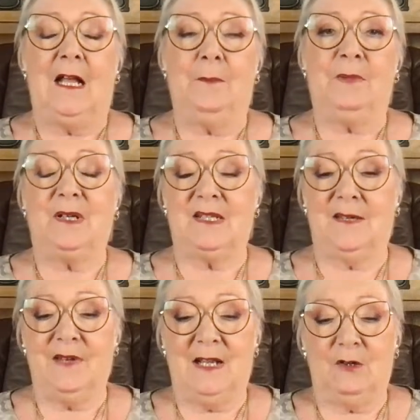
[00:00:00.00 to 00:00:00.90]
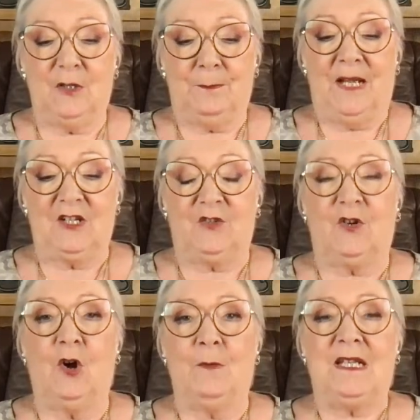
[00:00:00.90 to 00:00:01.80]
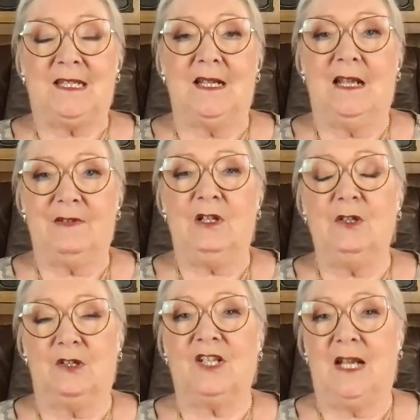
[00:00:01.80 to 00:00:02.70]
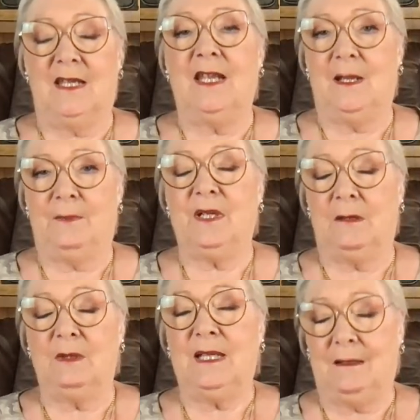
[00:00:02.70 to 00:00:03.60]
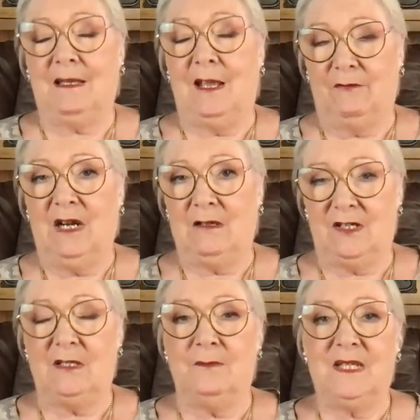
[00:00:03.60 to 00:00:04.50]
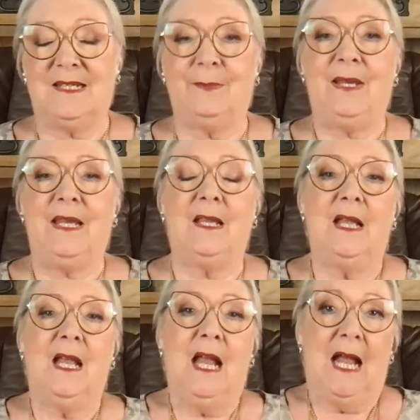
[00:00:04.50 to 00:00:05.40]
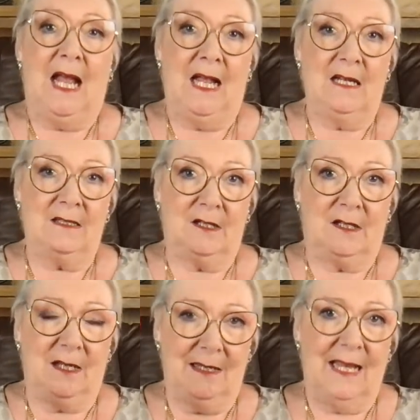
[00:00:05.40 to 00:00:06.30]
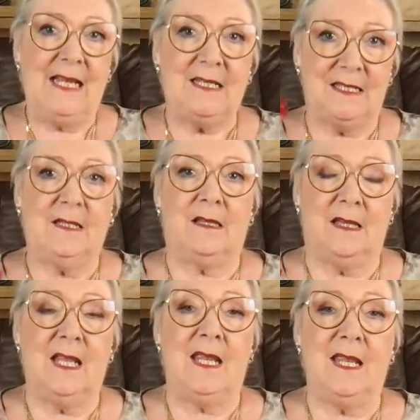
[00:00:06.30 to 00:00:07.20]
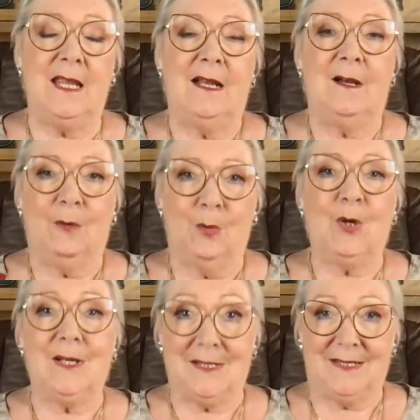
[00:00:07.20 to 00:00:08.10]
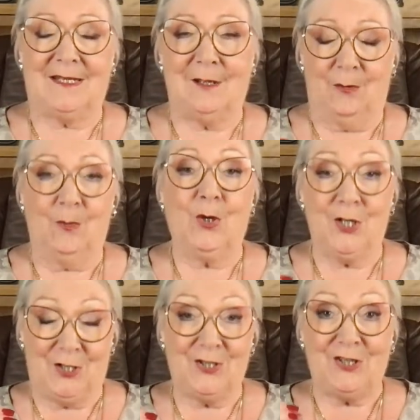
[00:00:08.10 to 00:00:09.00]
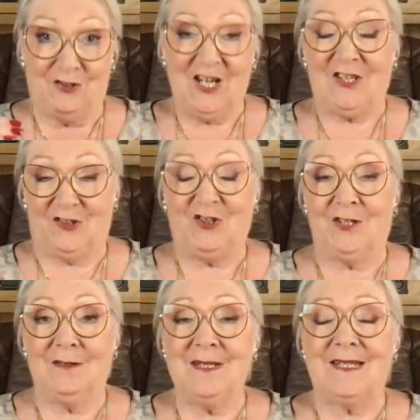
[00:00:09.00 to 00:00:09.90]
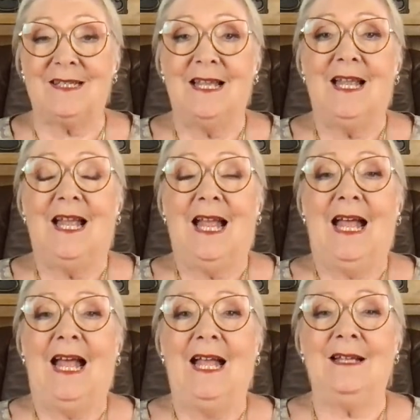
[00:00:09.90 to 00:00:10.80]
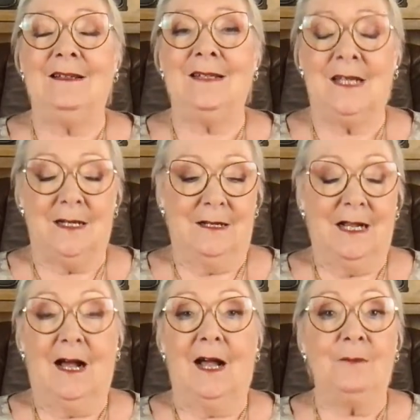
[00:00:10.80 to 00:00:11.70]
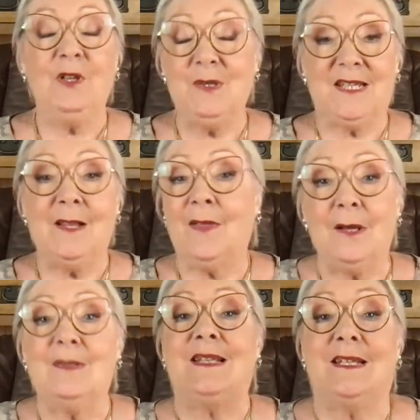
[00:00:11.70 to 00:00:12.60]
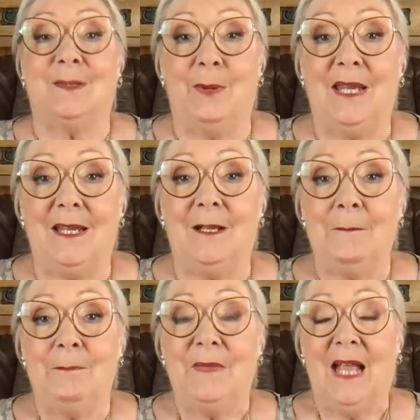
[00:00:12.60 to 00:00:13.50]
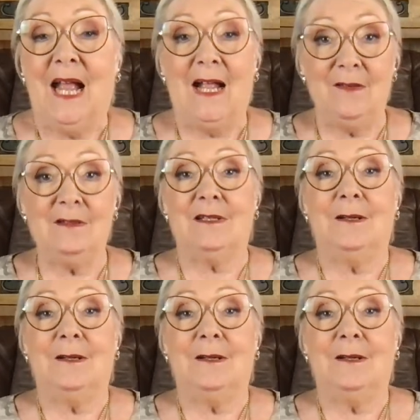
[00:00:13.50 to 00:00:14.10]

because I've now got a batch of comments I haven't looked at yet, but I'll get round to them this week, and collated the word suggestions, and I'm using those this week. And